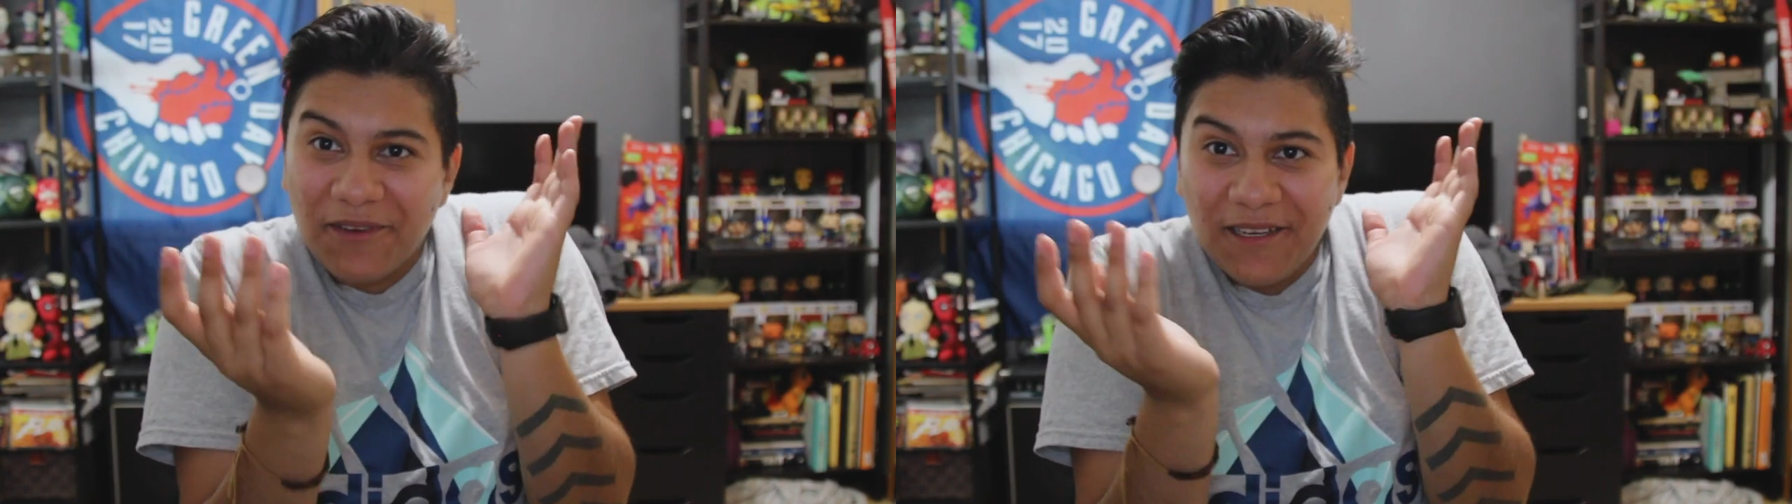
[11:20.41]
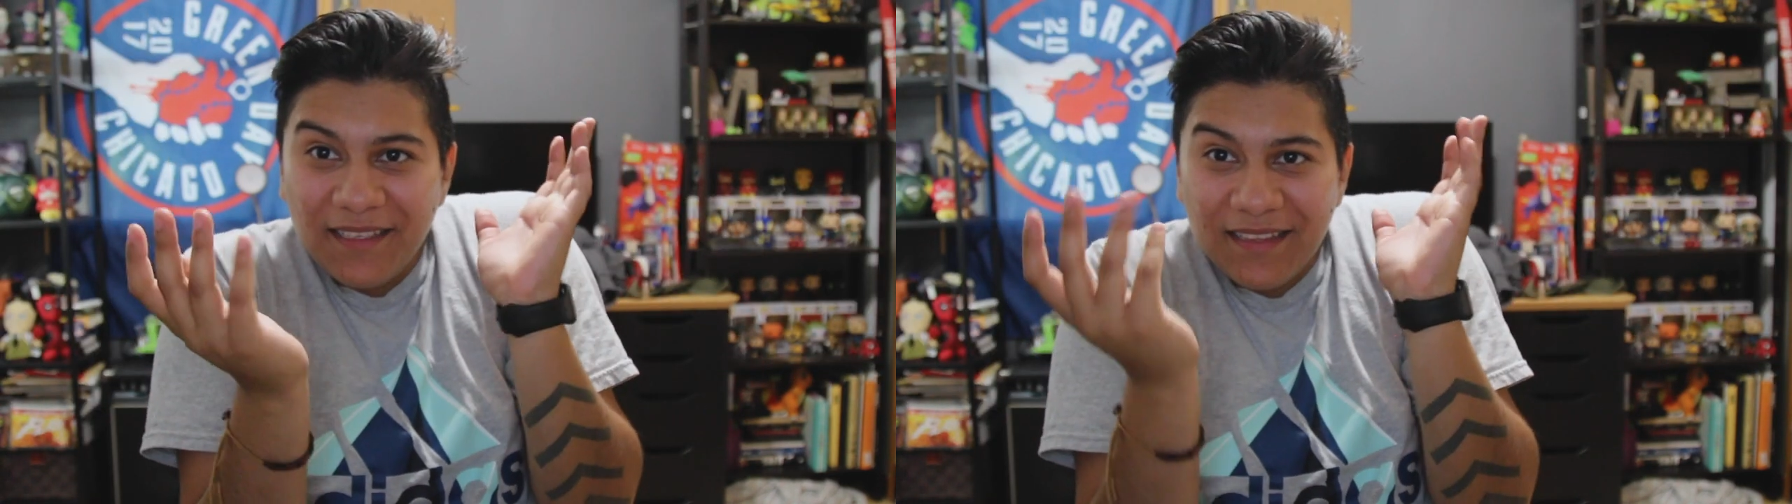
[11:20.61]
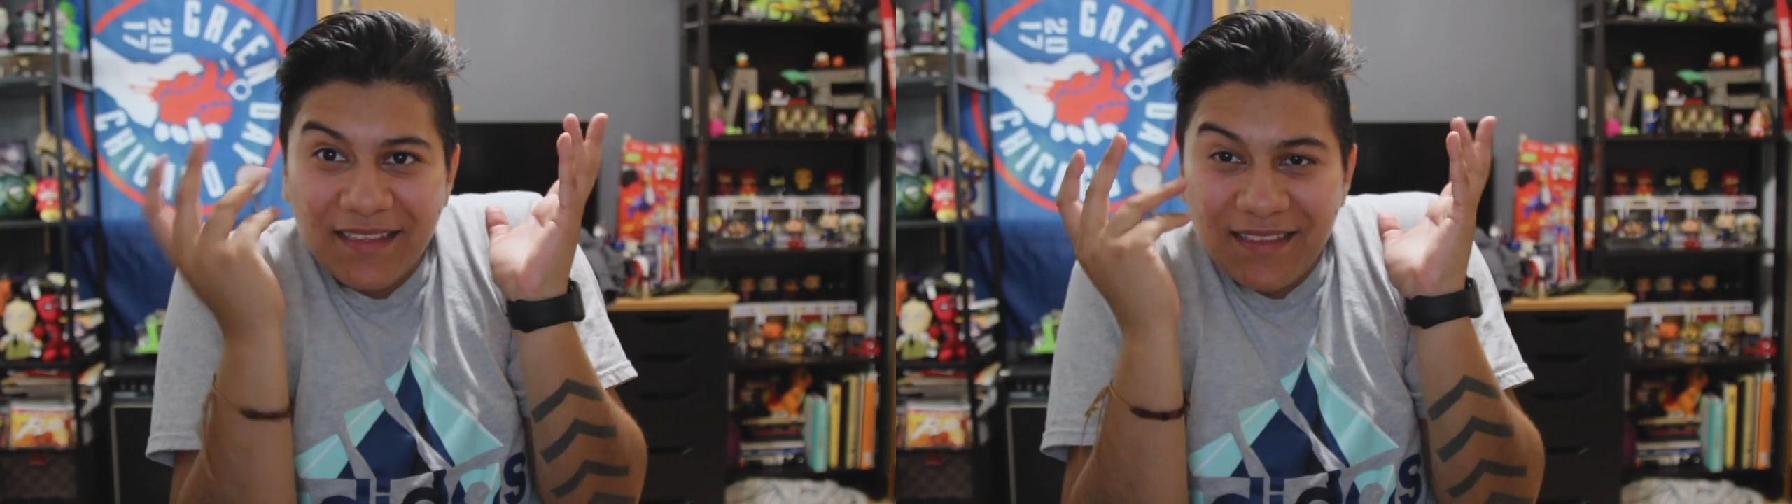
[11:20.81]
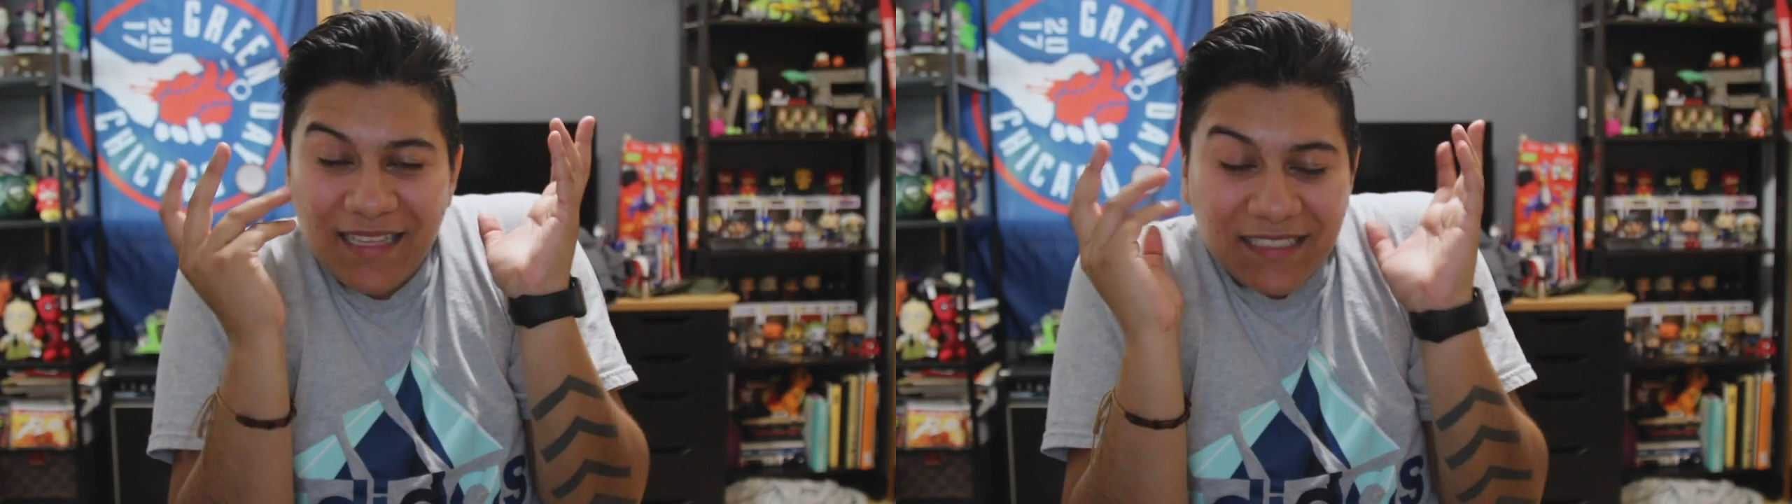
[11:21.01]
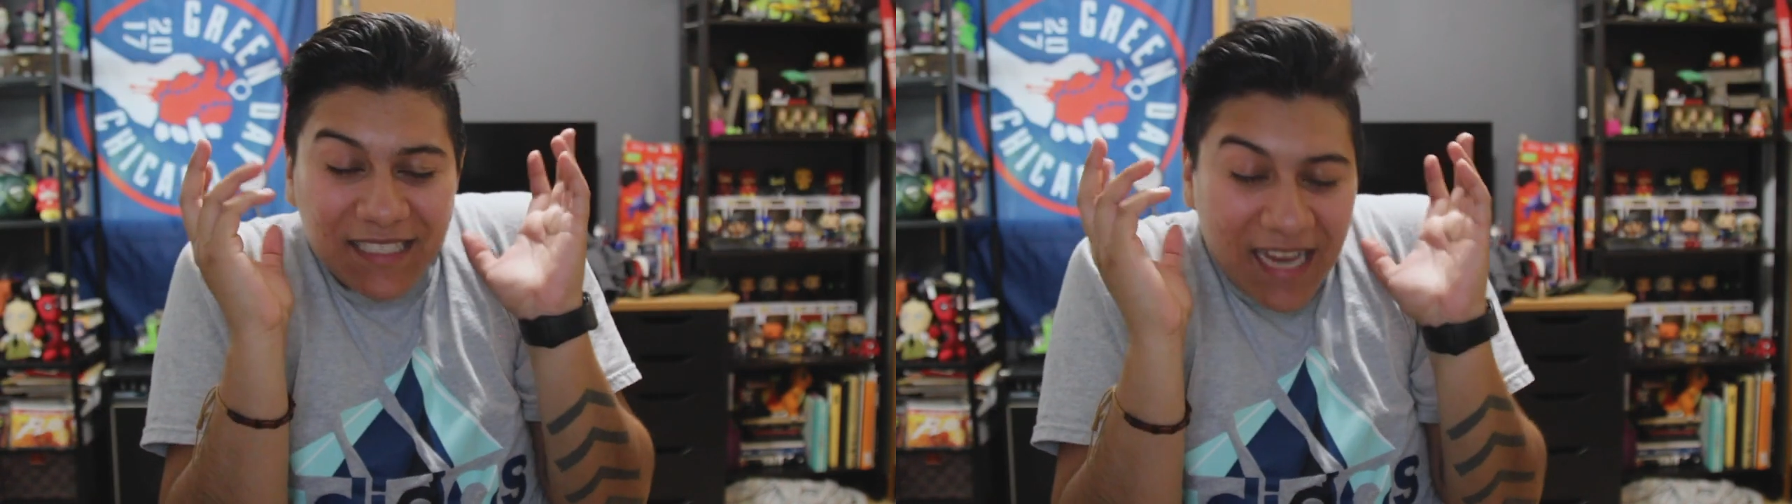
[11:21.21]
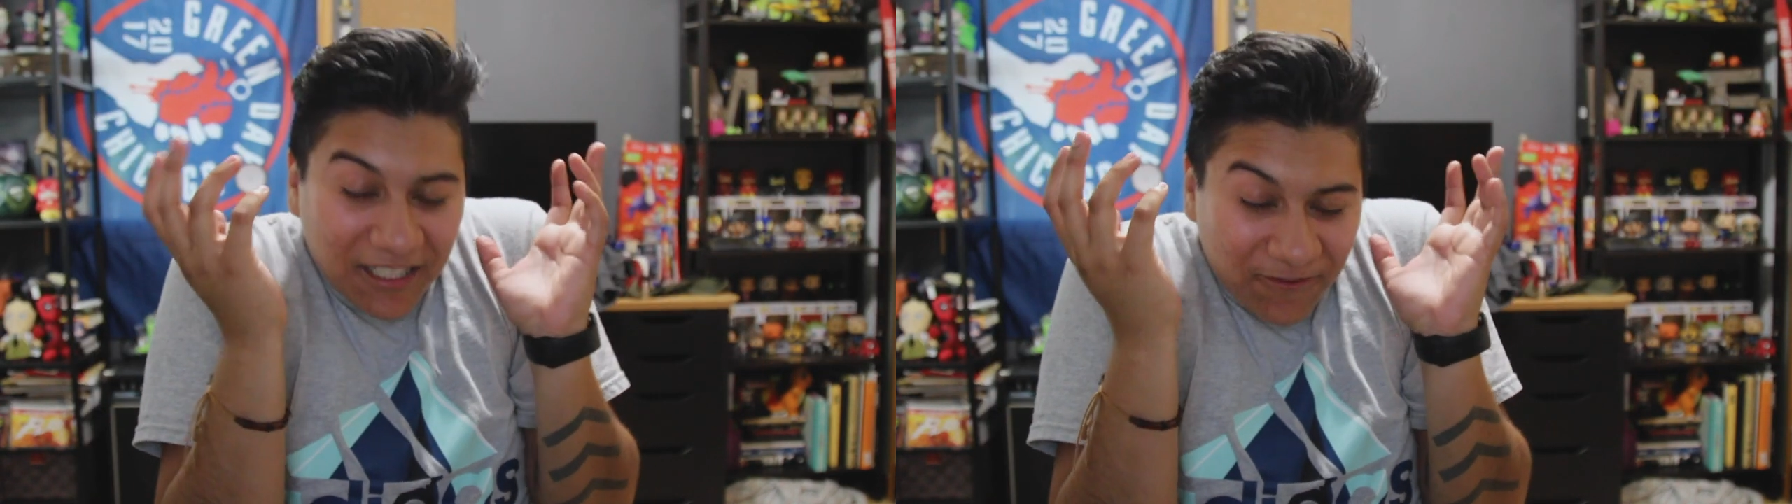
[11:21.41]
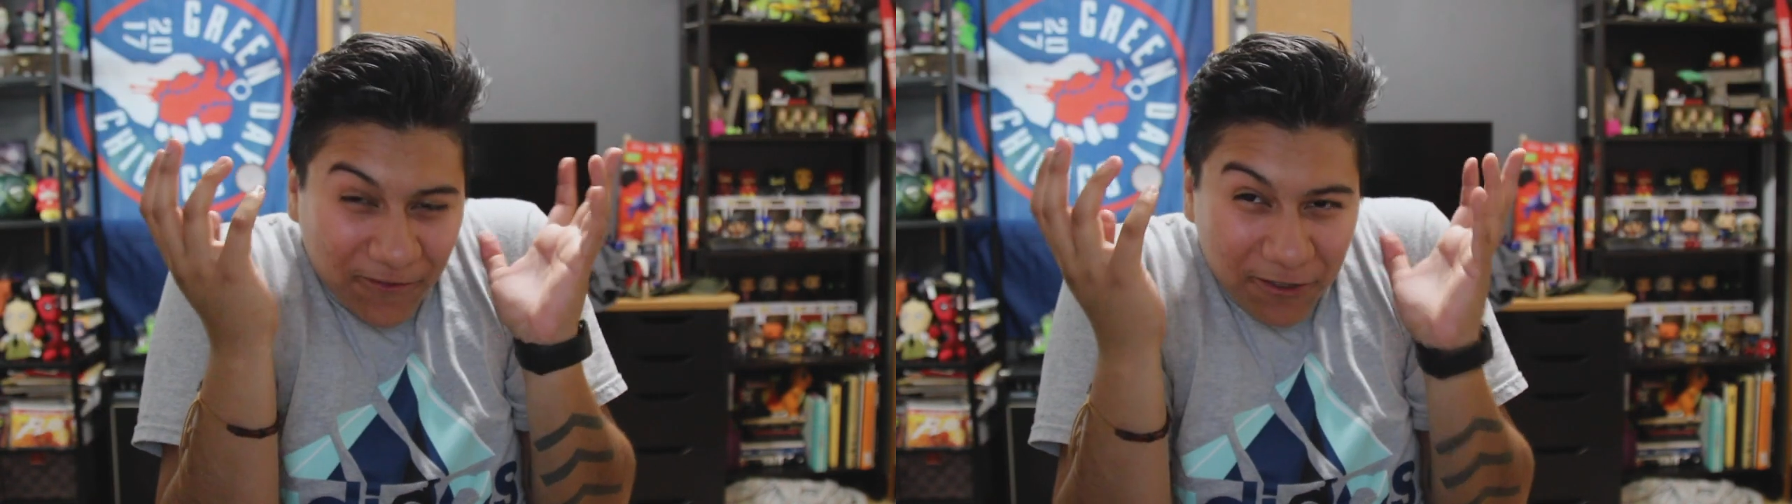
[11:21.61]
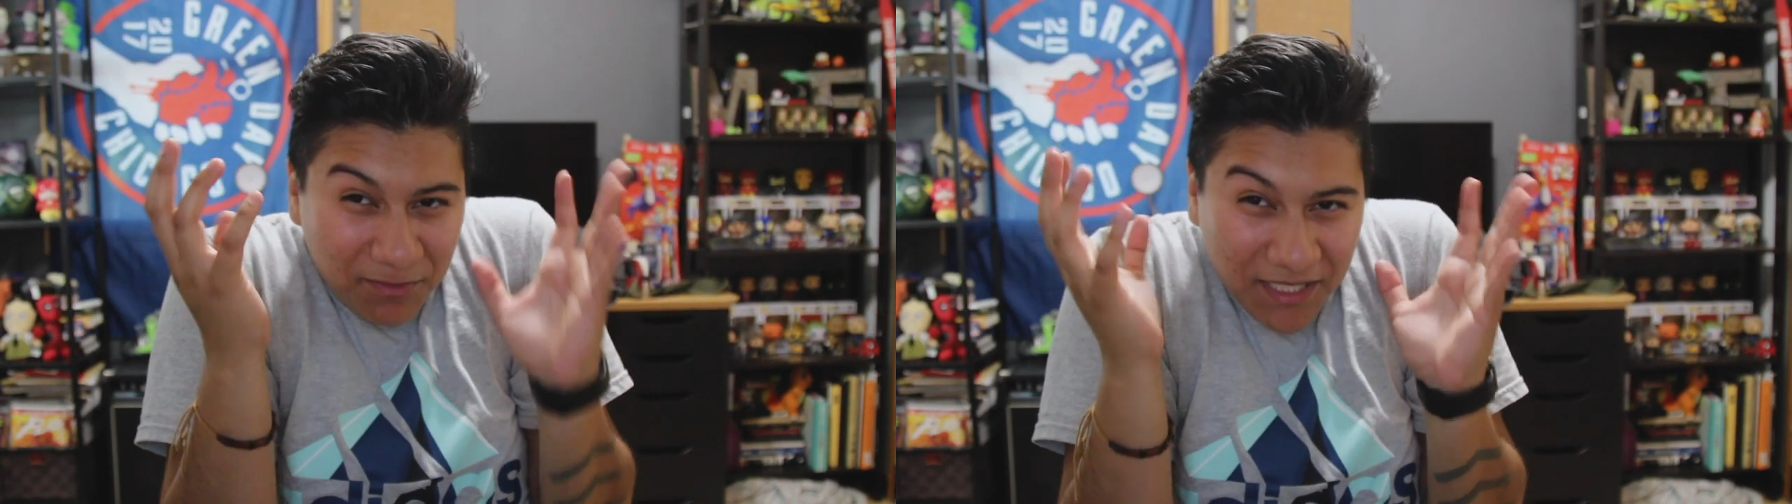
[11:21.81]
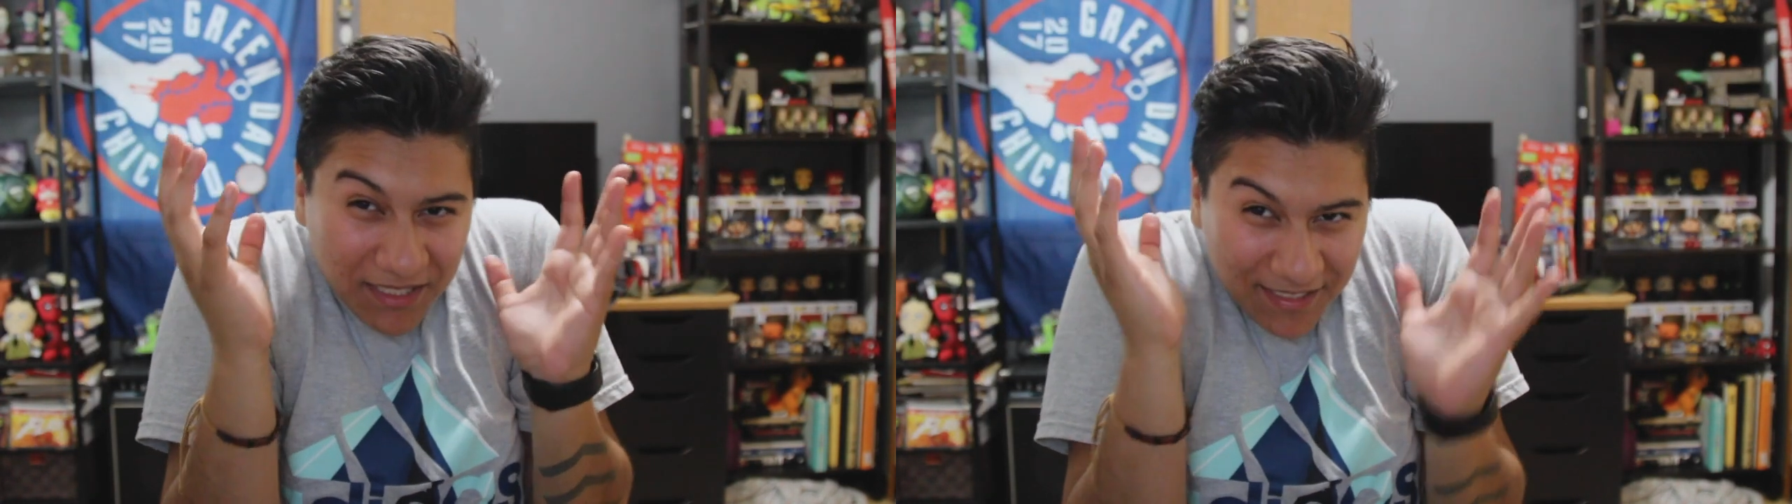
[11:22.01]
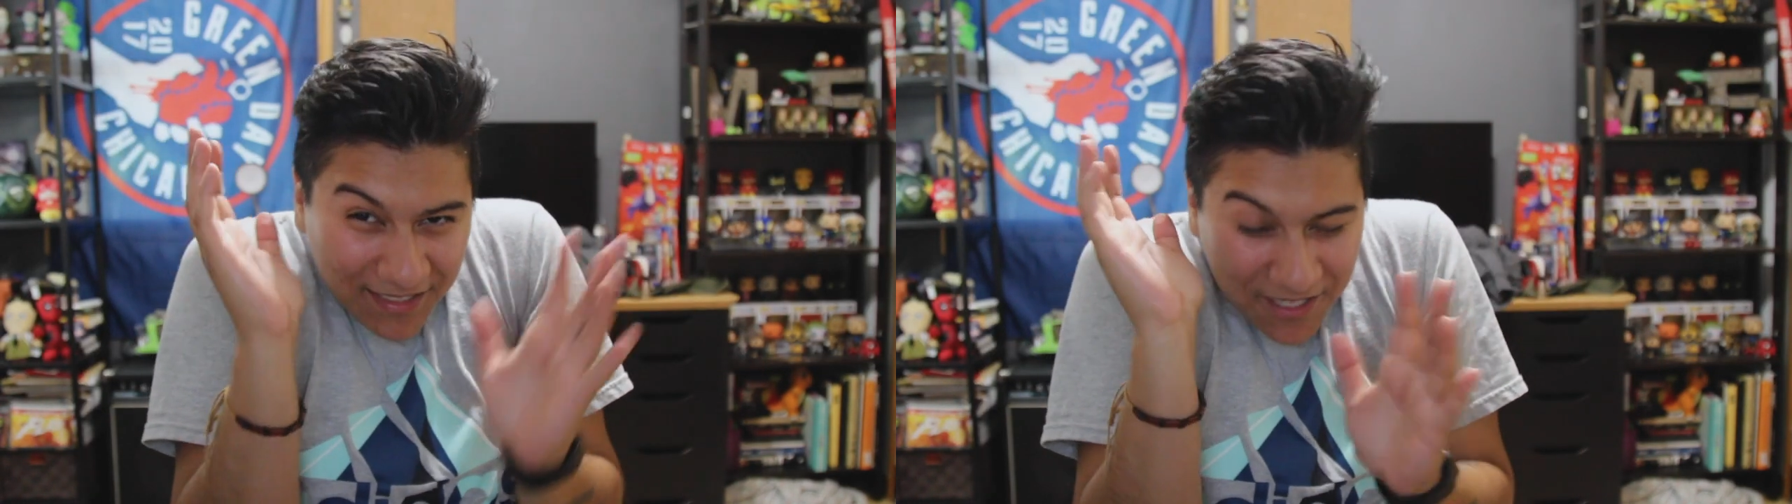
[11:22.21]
but that's not for me.